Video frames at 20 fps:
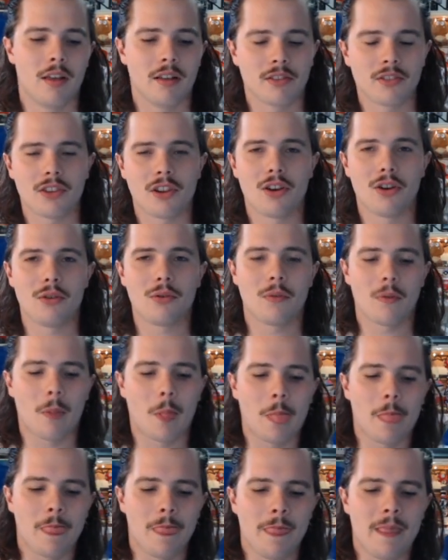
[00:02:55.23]
So
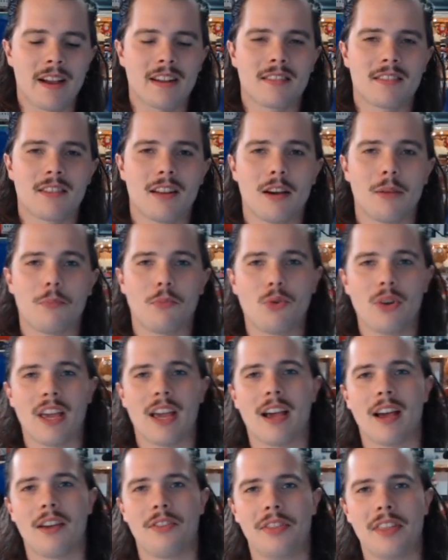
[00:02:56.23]
next up we
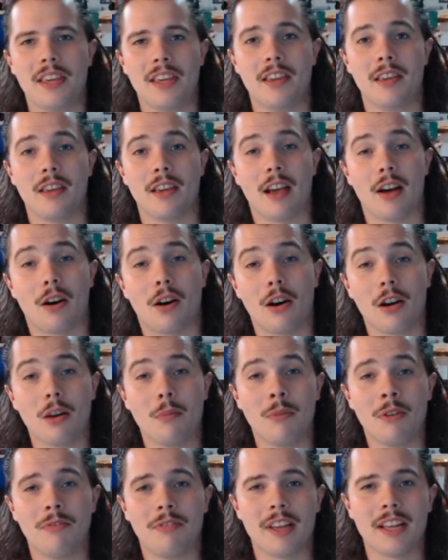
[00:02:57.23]
had the
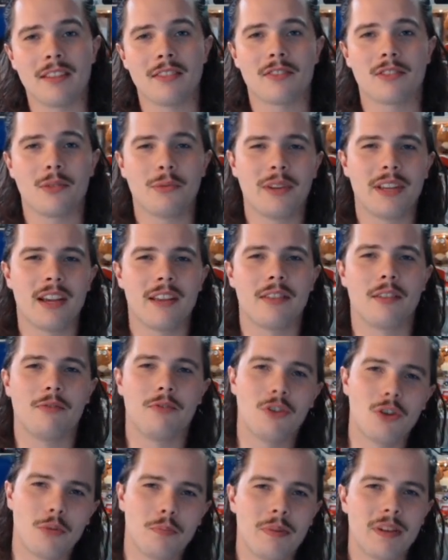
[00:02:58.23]
autumn event, so we had the
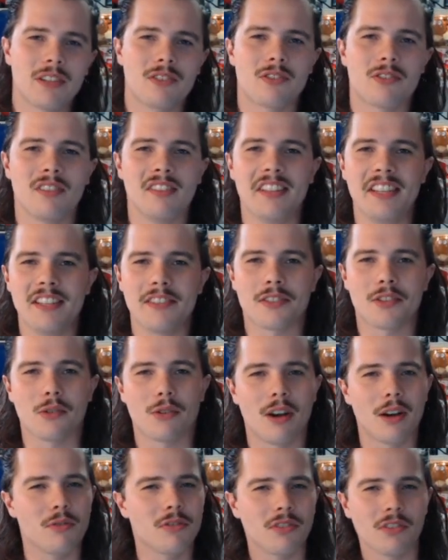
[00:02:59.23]
Vulpix release, so
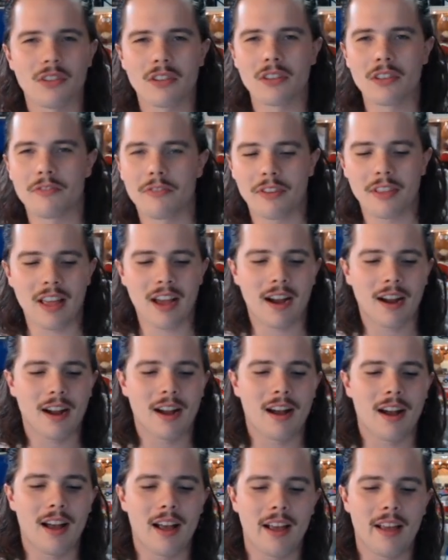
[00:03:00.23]
I was looking for that
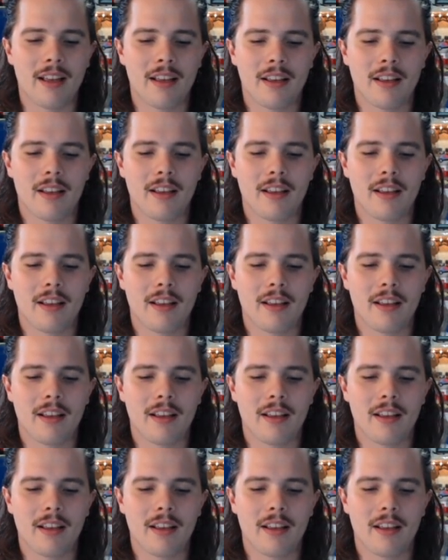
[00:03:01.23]
guy.